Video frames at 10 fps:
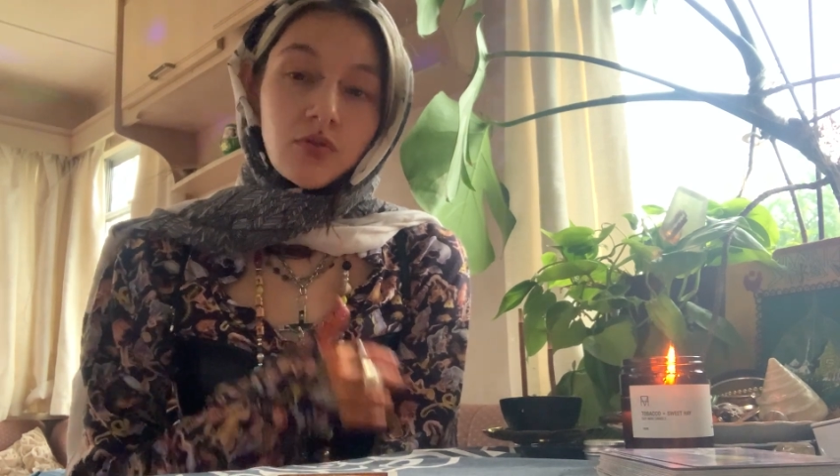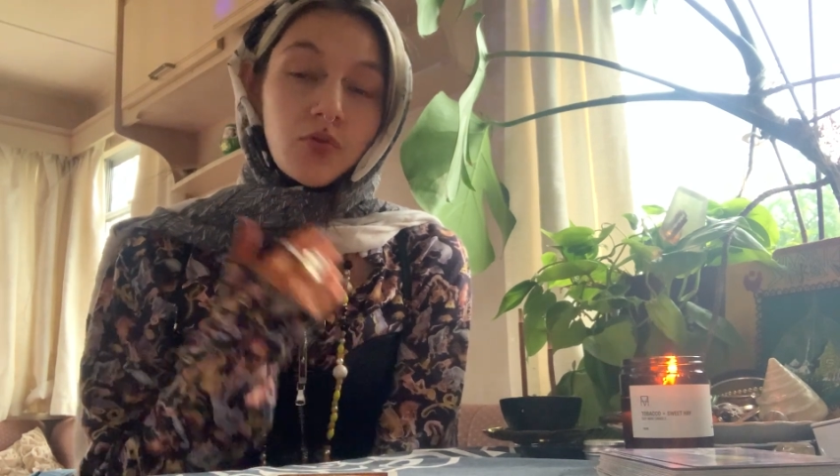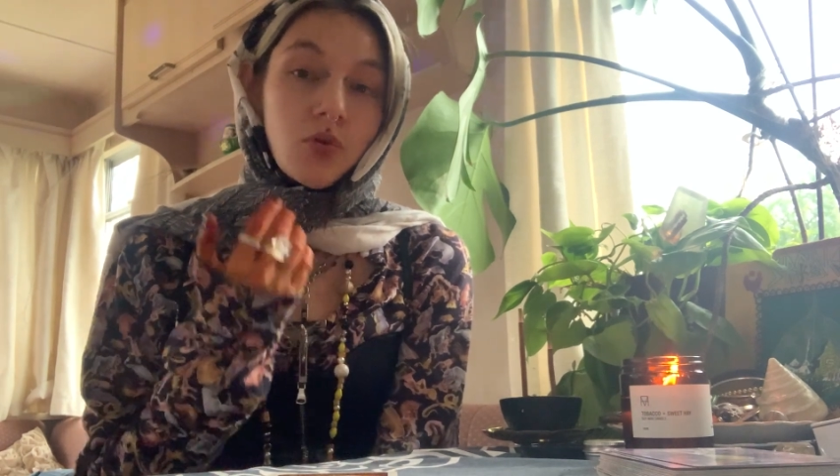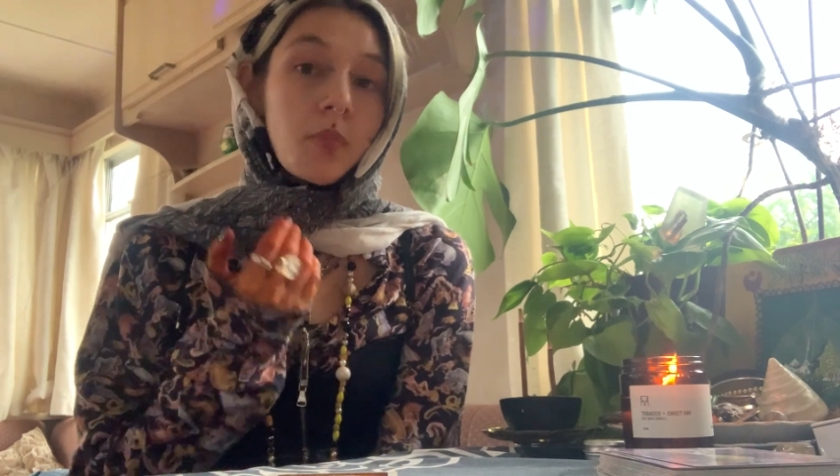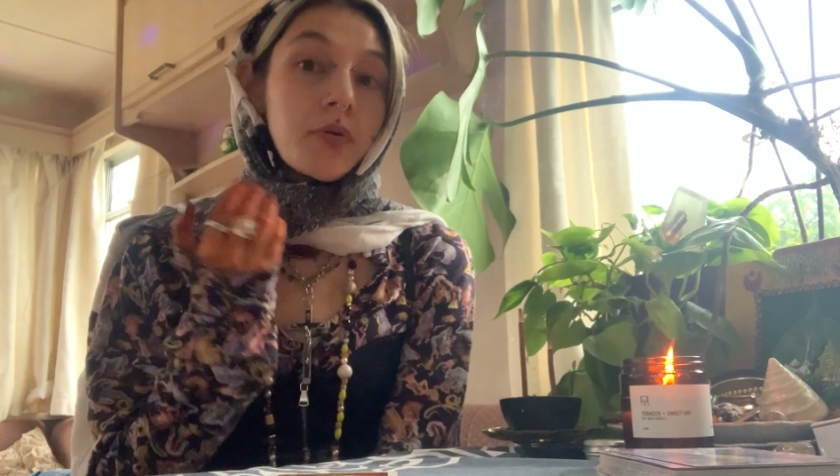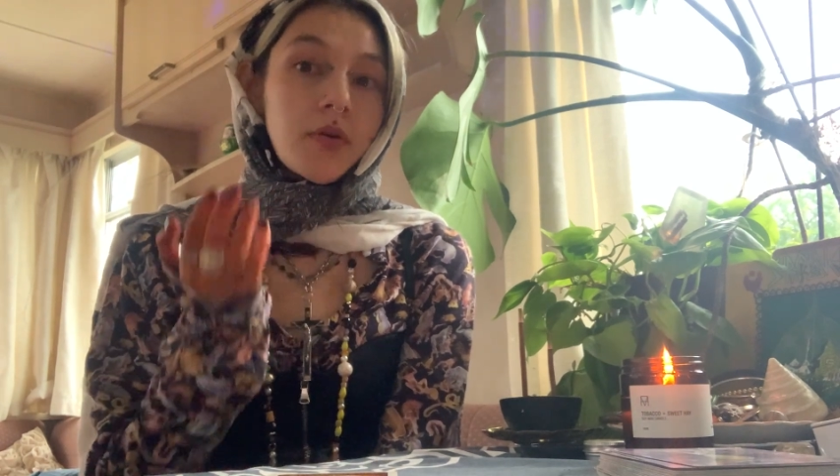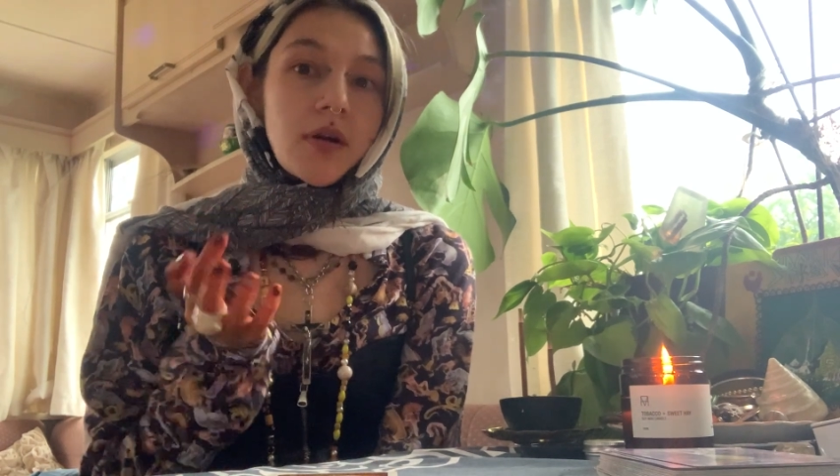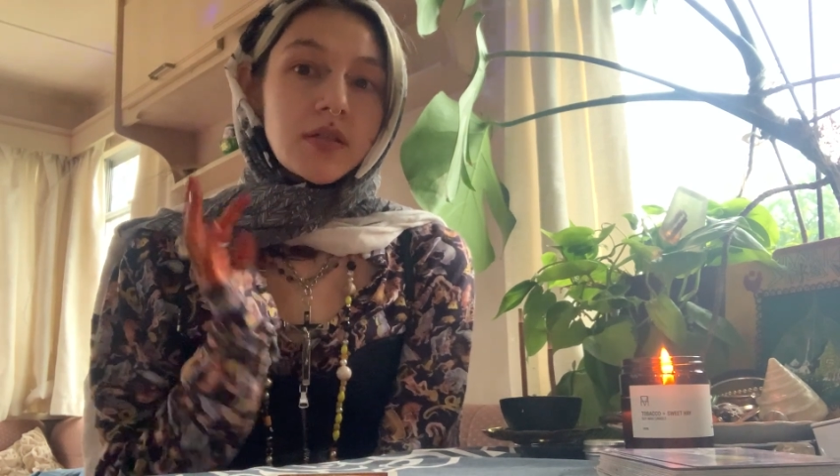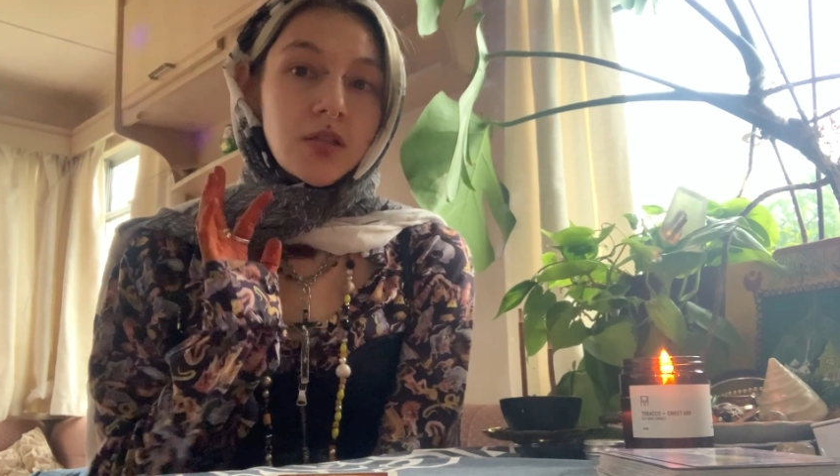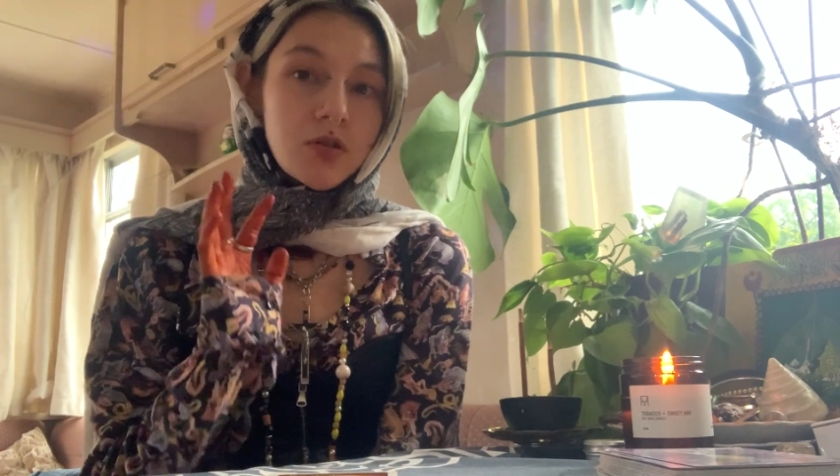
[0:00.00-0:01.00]
or not
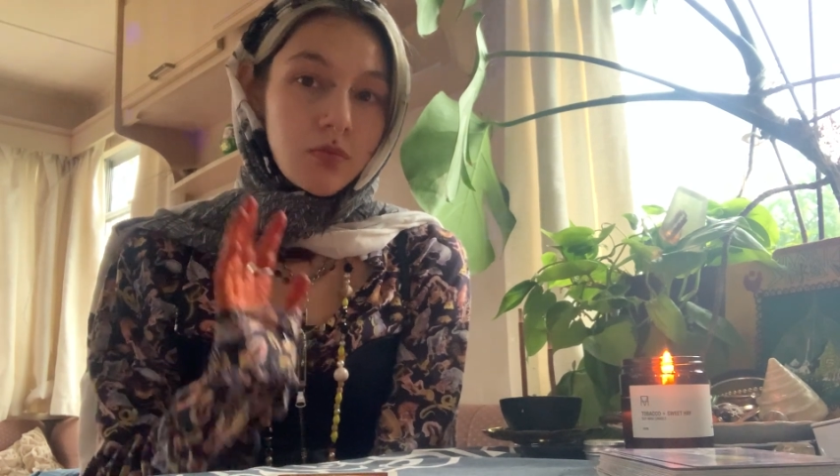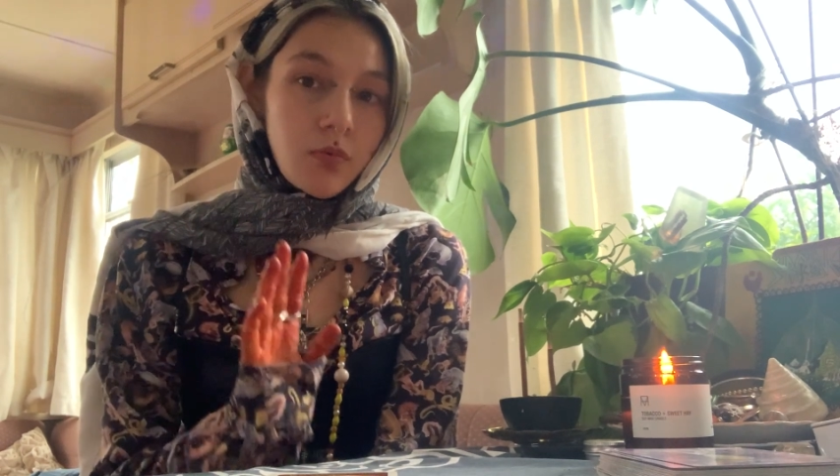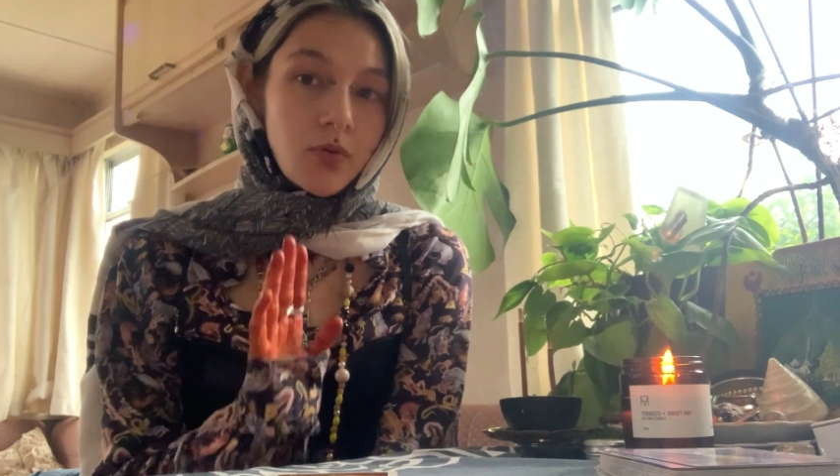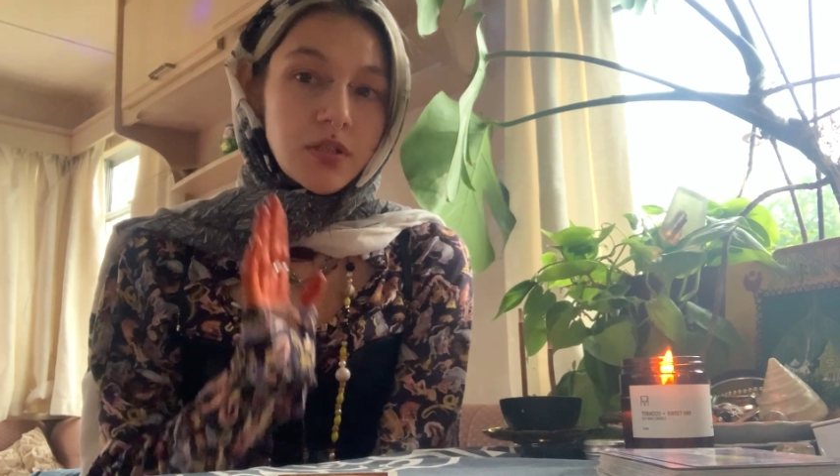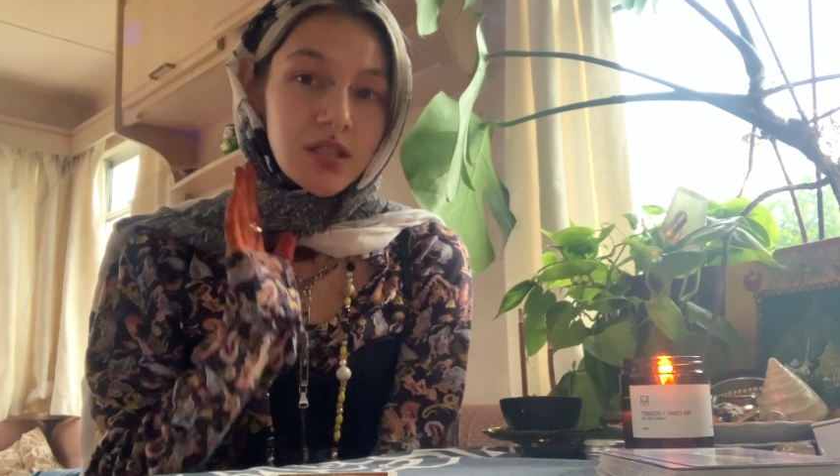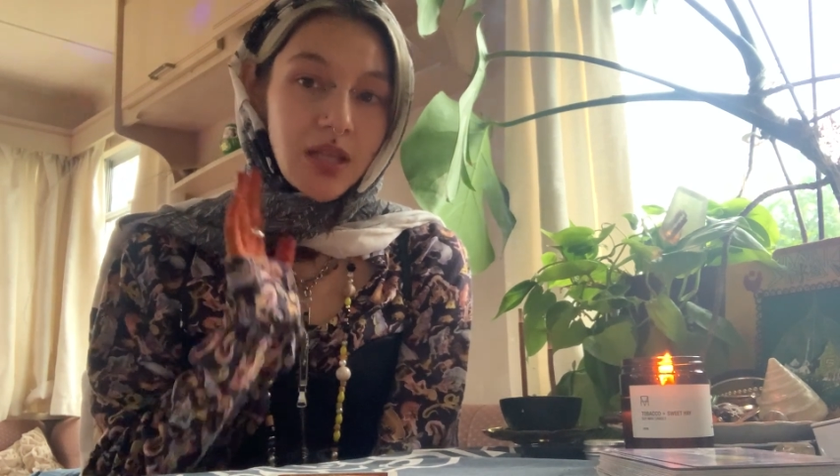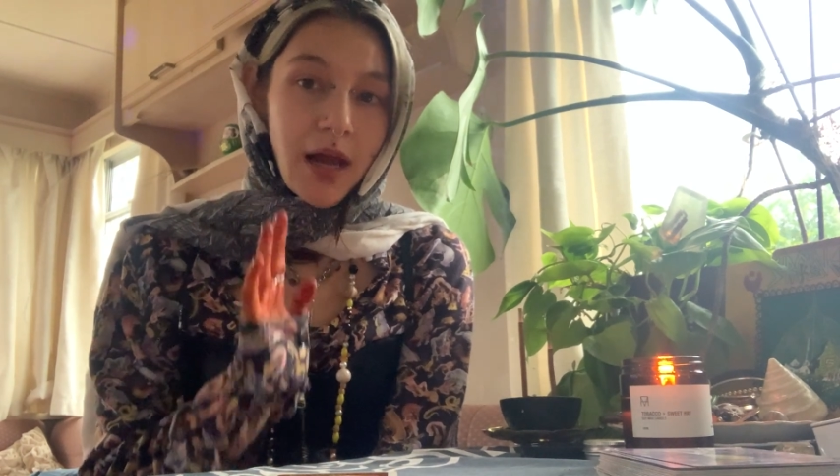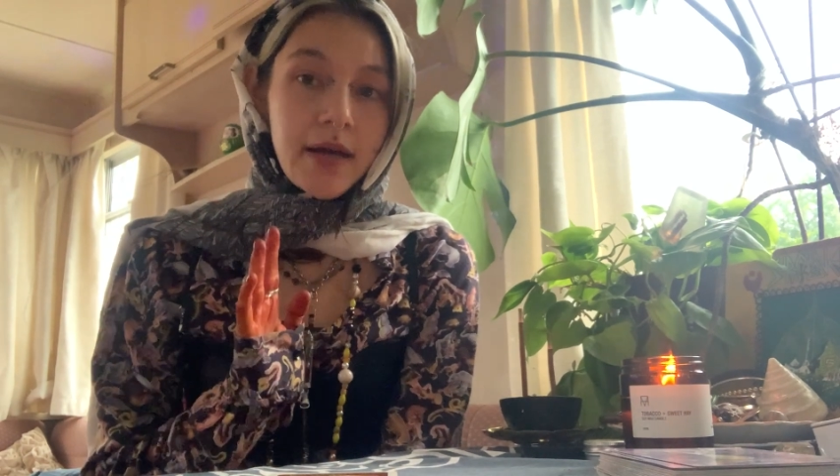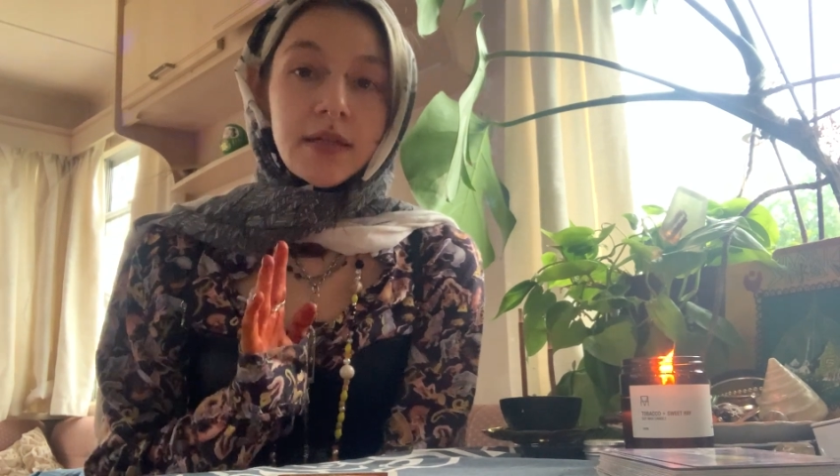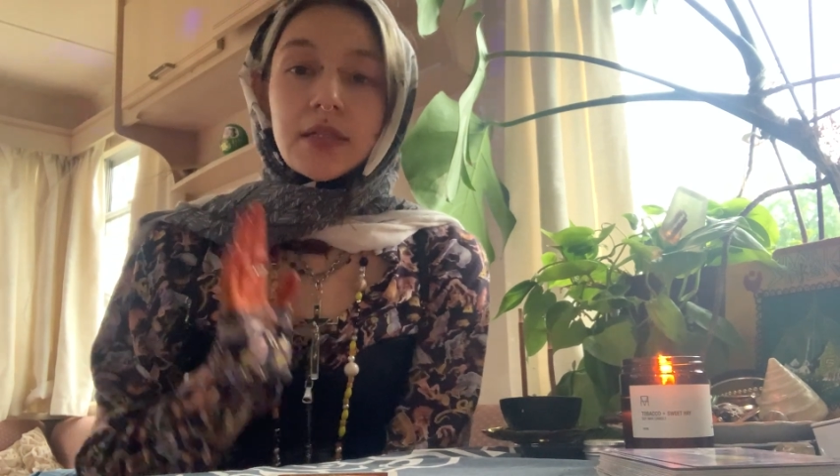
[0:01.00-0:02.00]
progressing towards that